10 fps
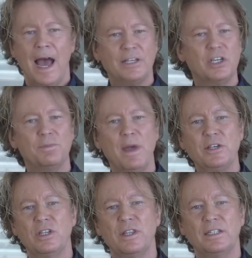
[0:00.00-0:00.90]
I just
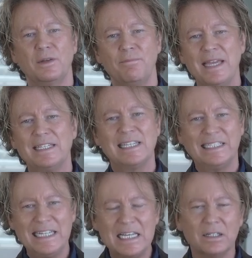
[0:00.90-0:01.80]
mentioned that to make
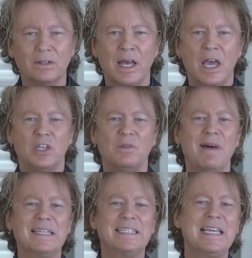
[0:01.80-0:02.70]
steel, you
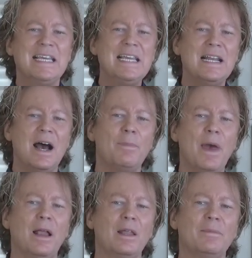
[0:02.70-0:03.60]
must heat up
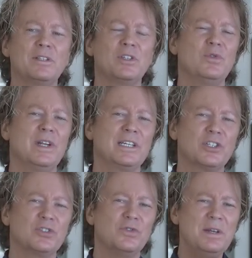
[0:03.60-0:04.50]
elements to an
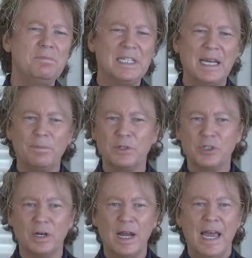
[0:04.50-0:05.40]
extreme temperature,